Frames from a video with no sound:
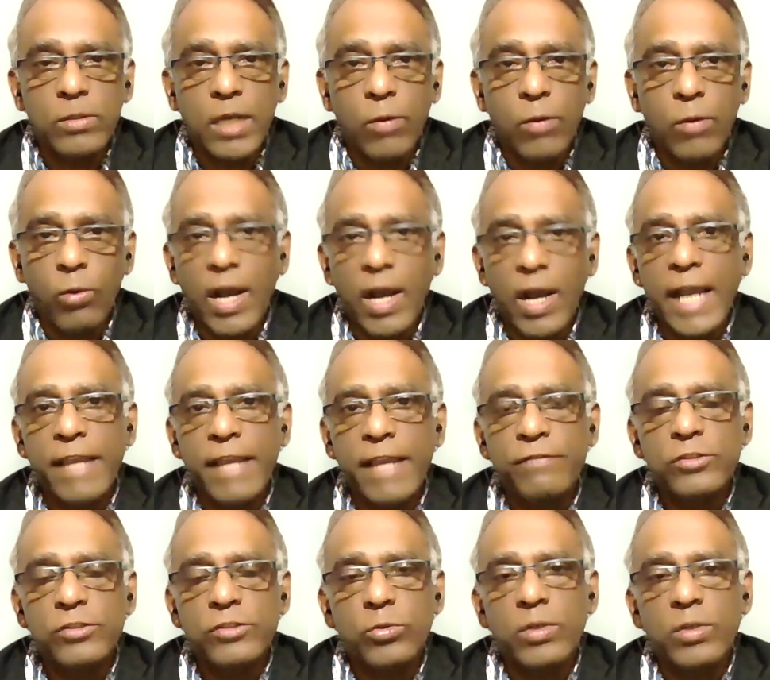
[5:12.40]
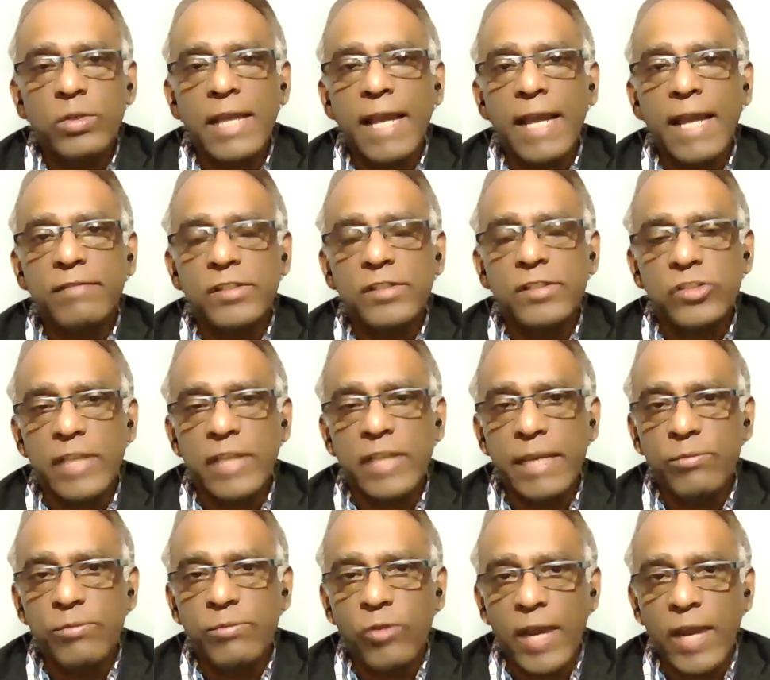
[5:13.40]
wives would have the
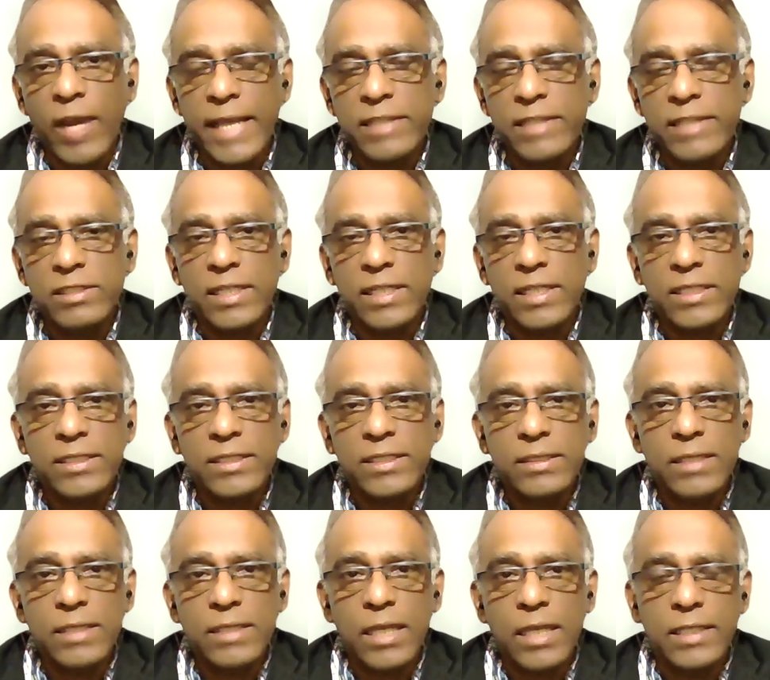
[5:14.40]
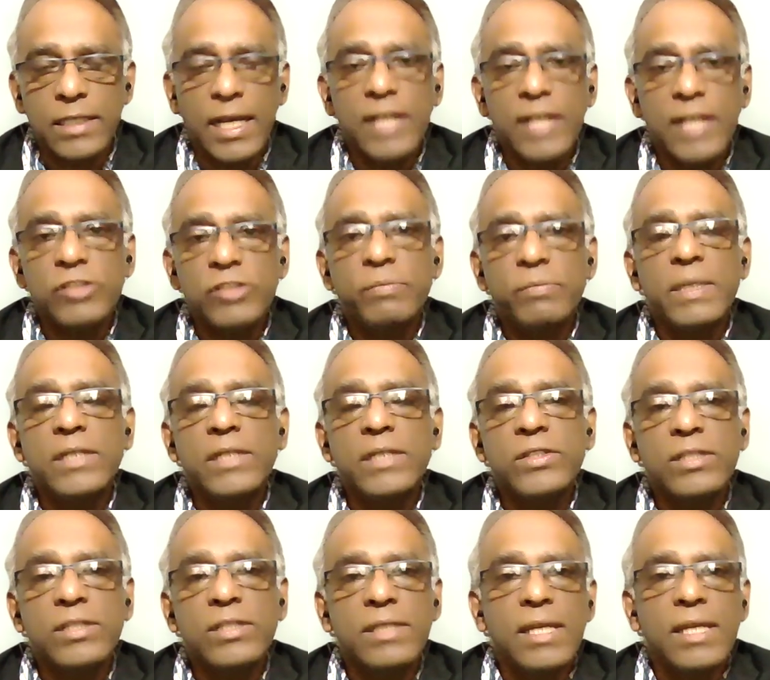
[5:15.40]
same rights as the
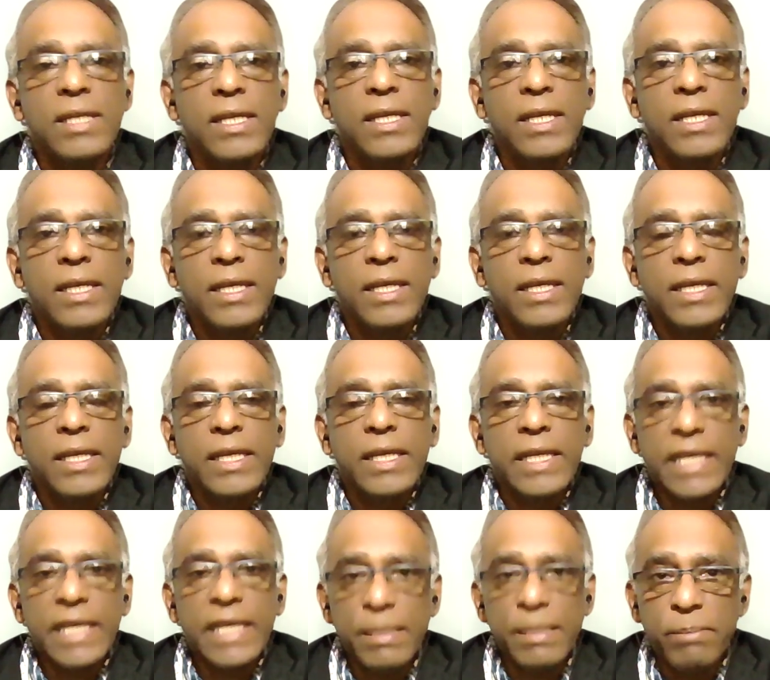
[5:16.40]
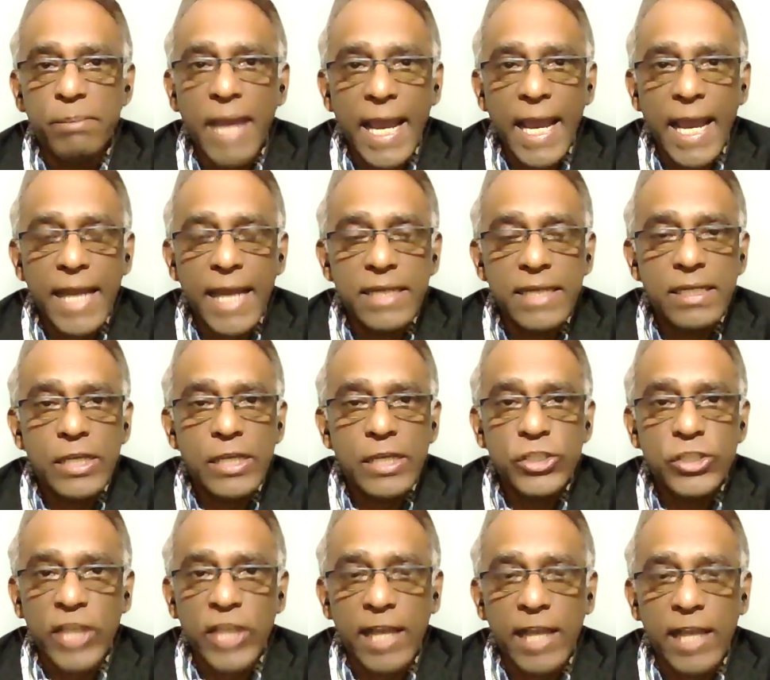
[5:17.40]
husbands. He banned
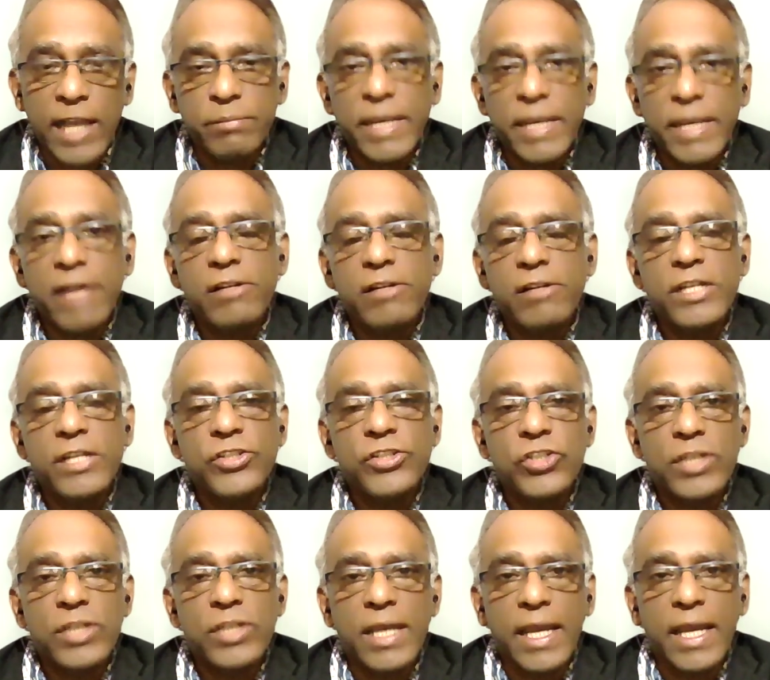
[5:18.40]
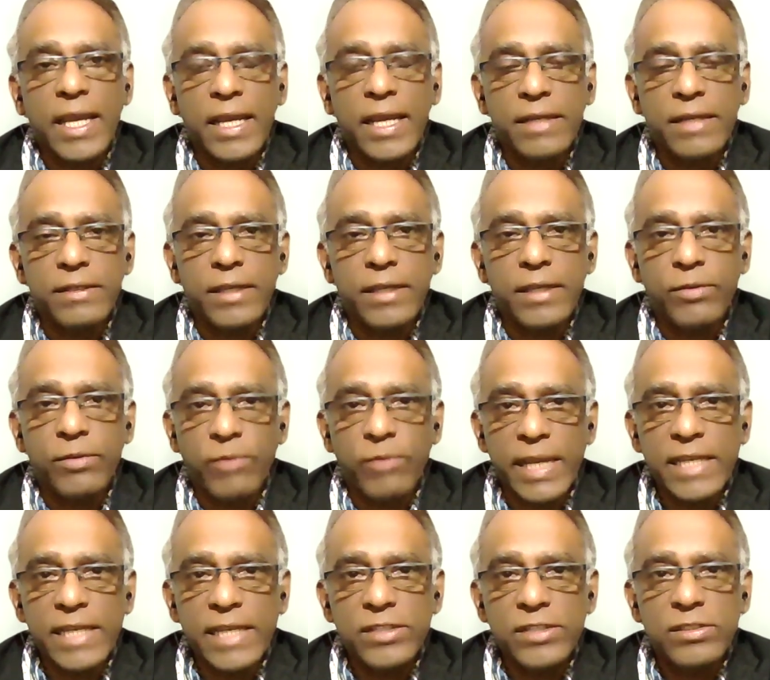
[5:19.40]
child marriage and
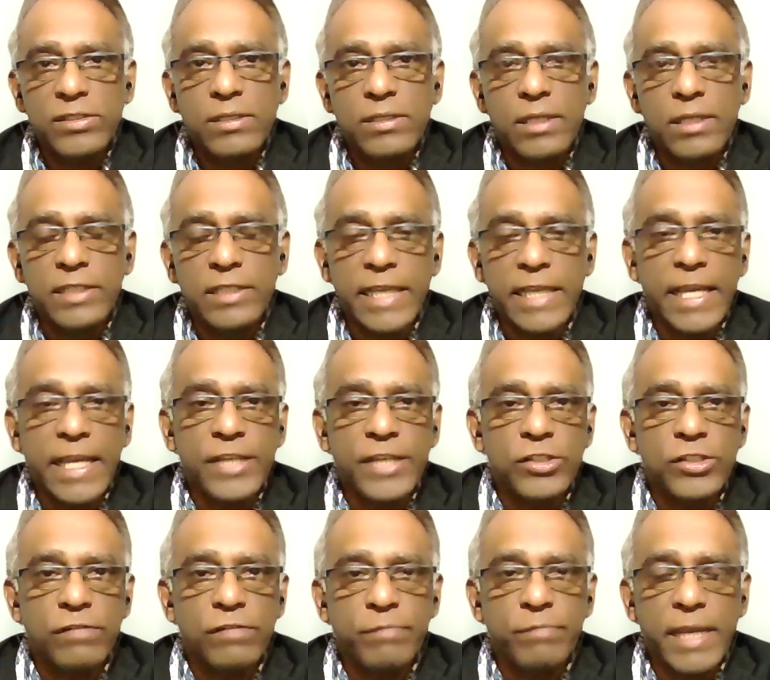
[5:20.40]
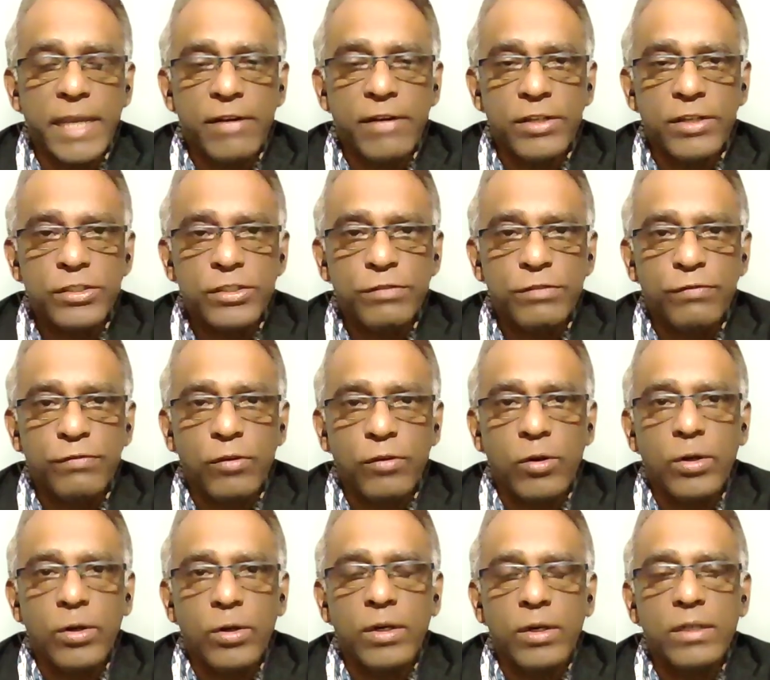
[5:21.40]
raised the age of marriage
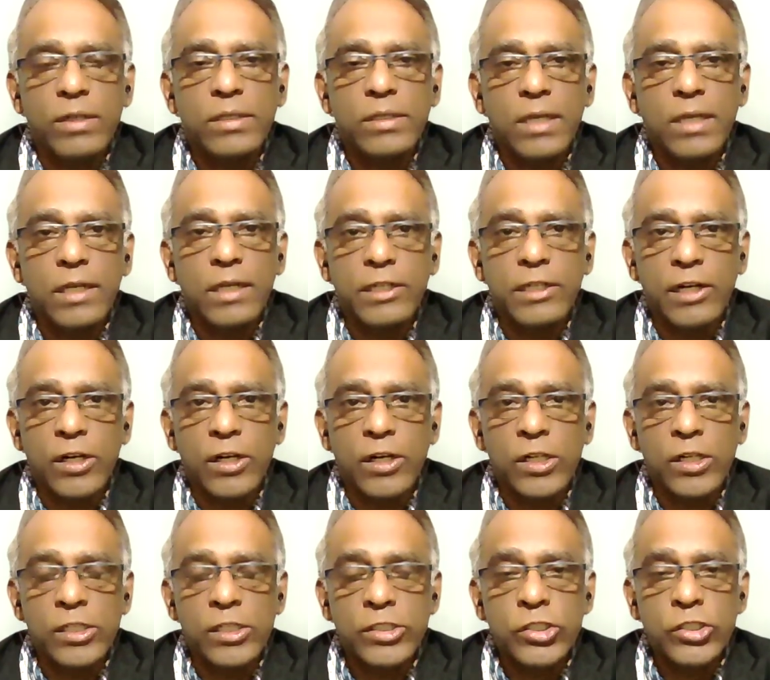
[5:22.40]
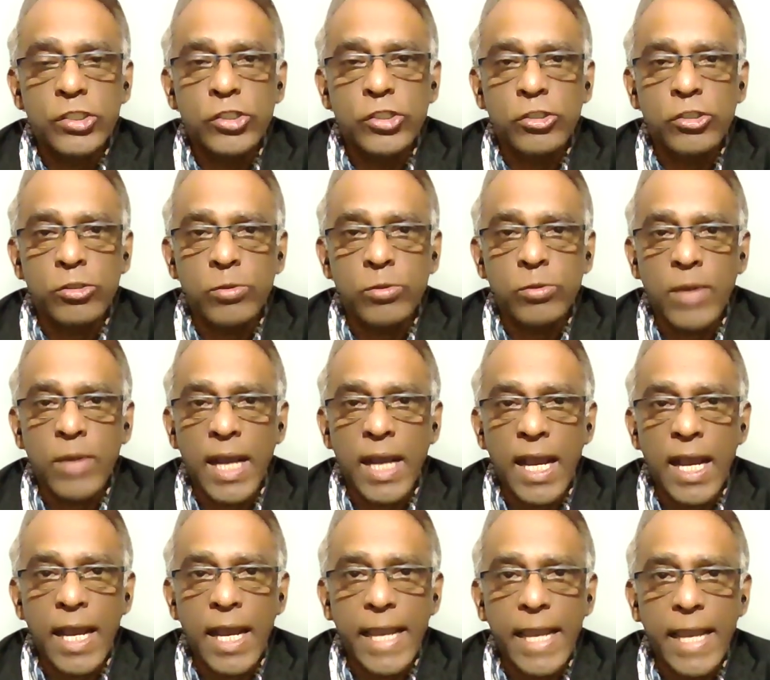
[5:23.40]
for girls to
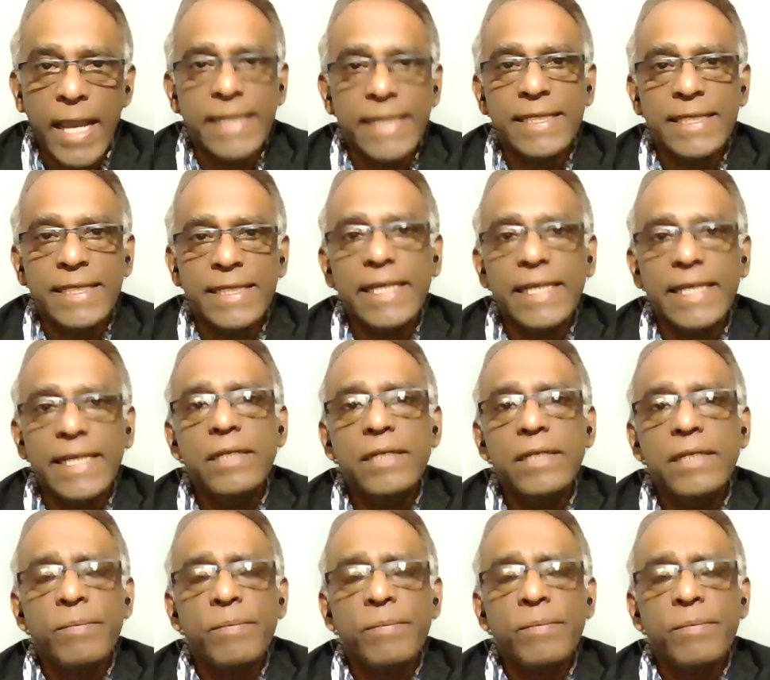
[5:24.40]
18.